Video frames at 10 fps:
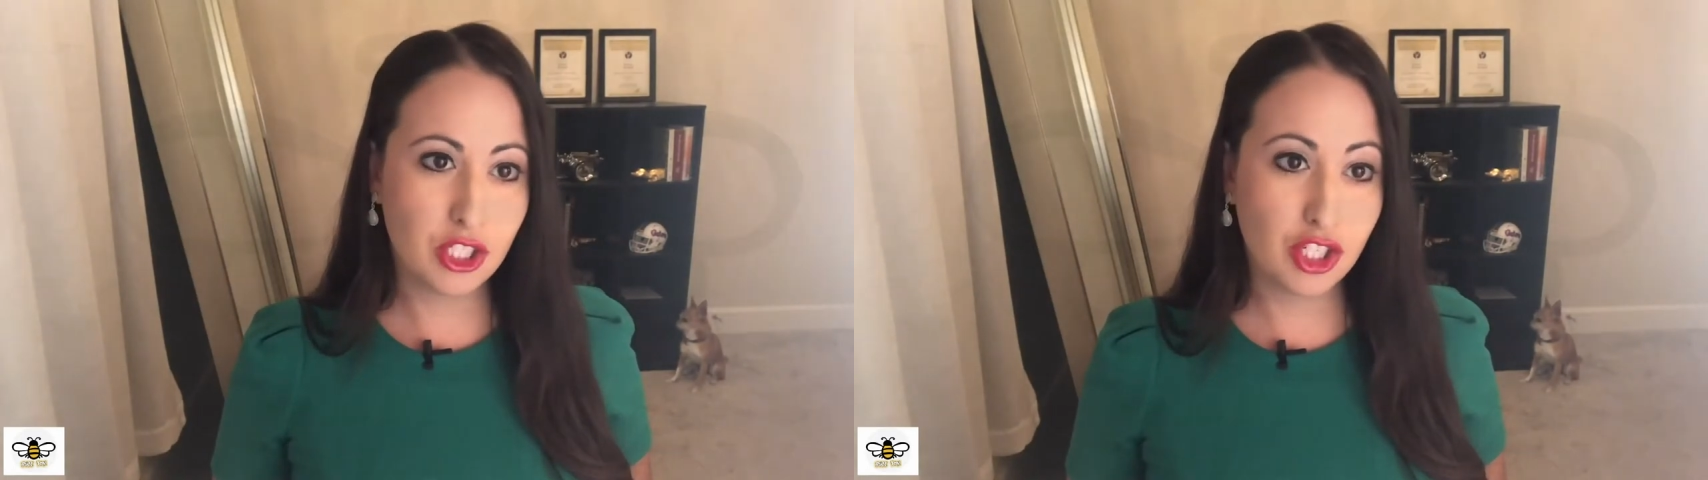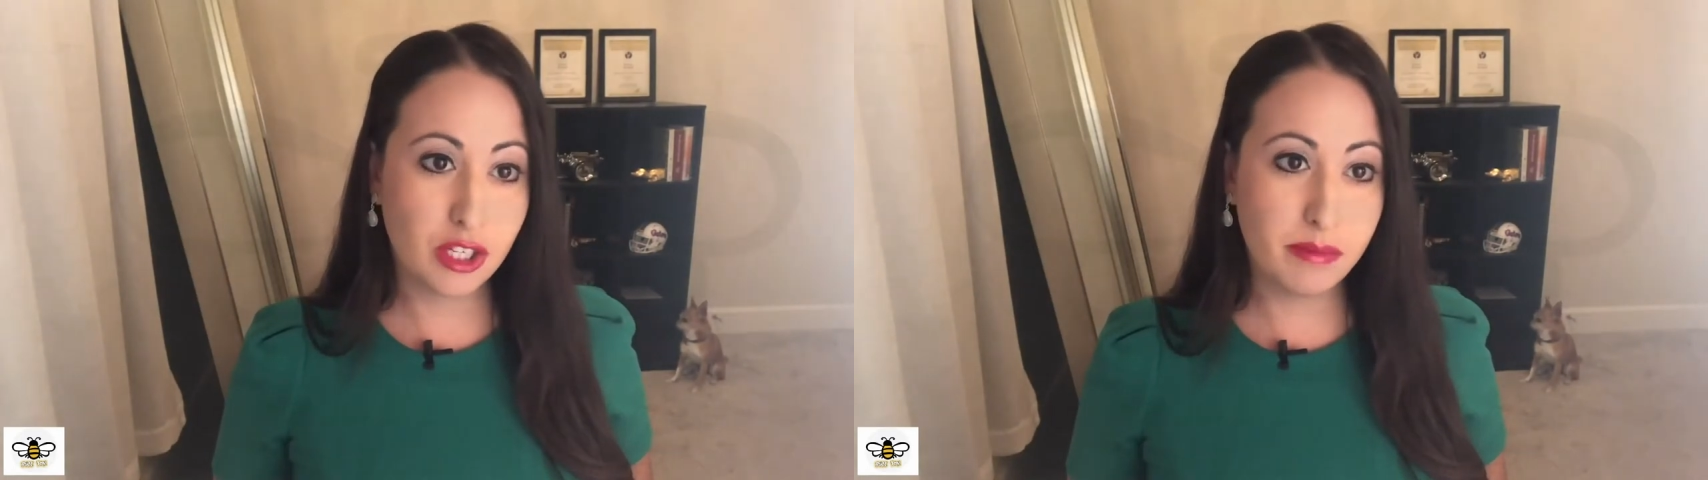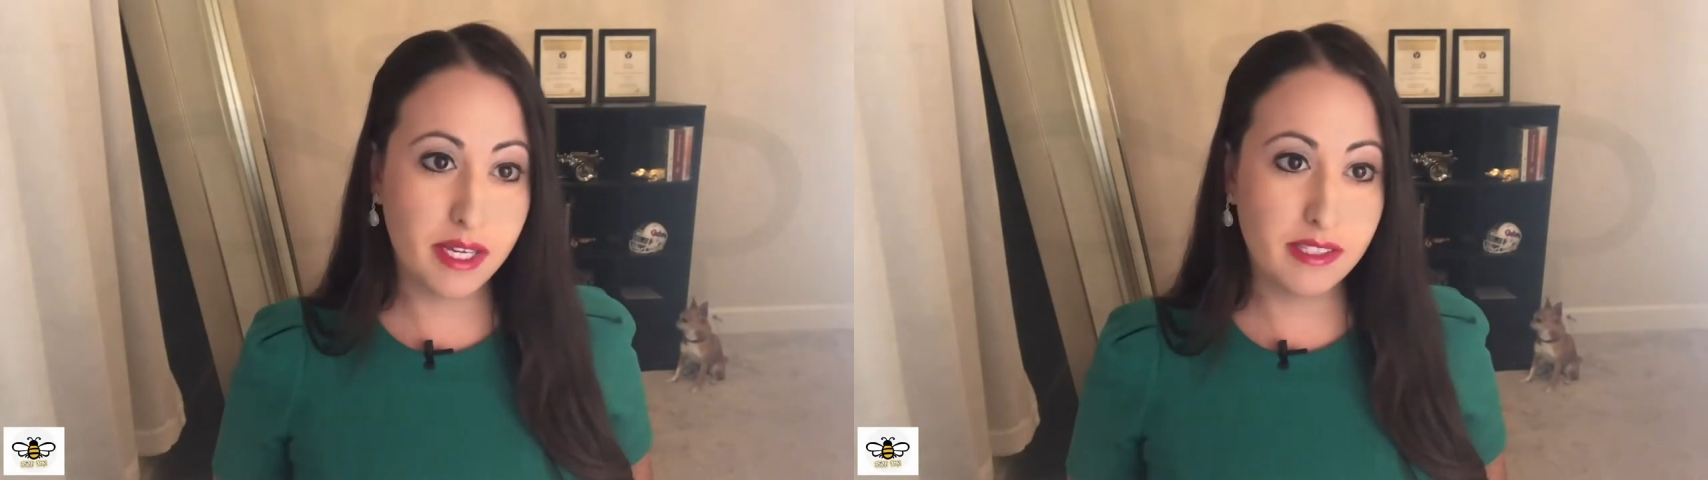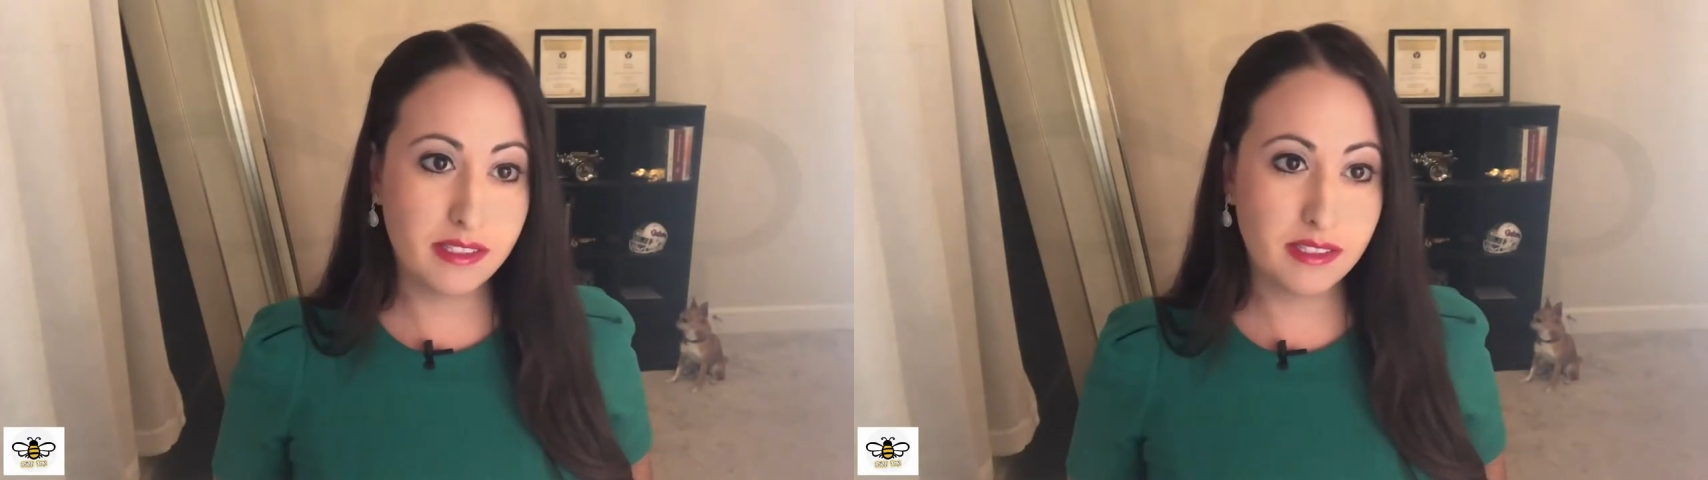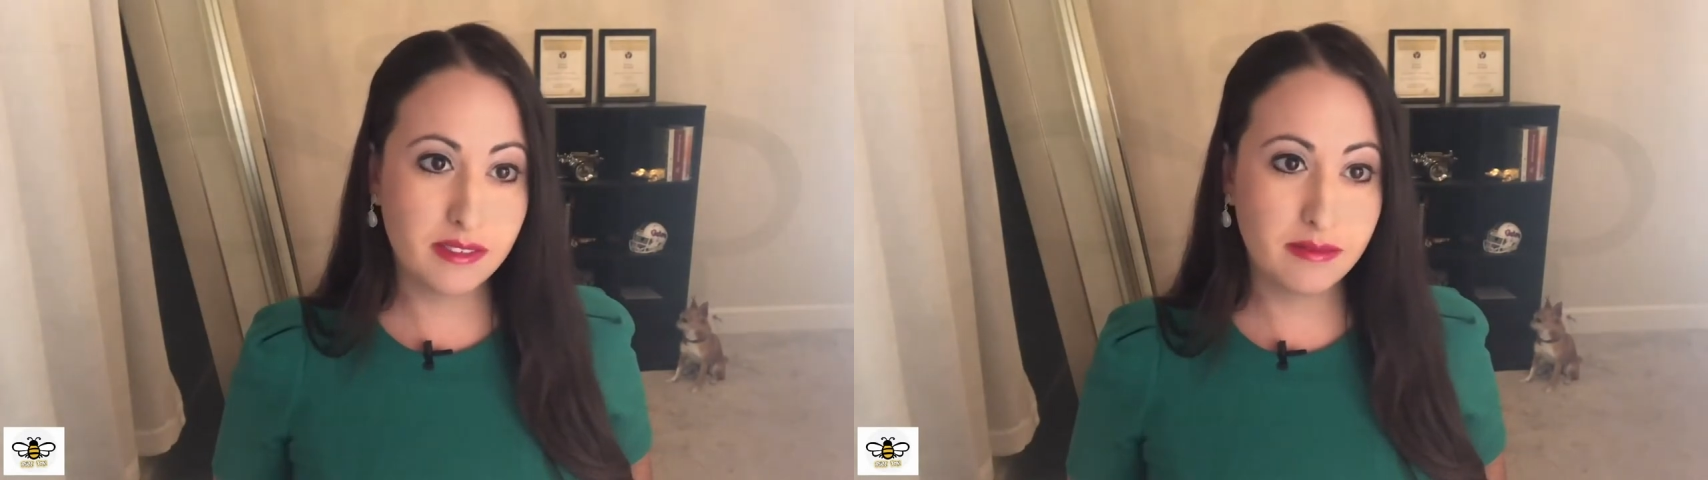You chilling,
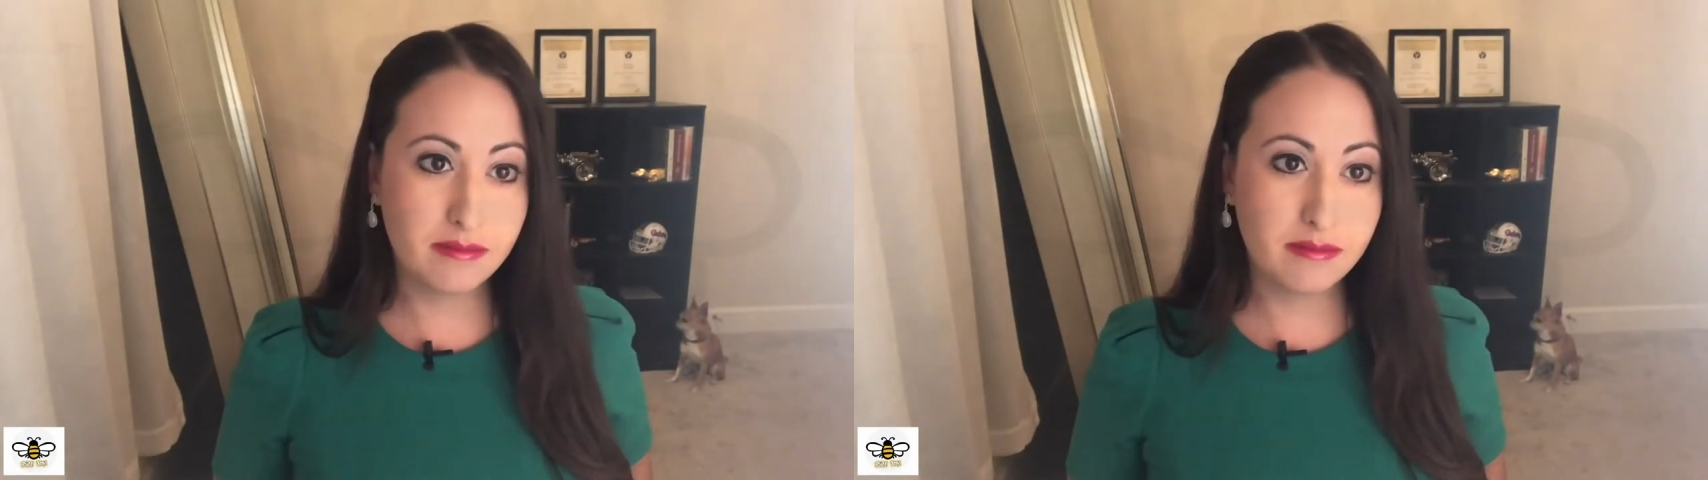Beast?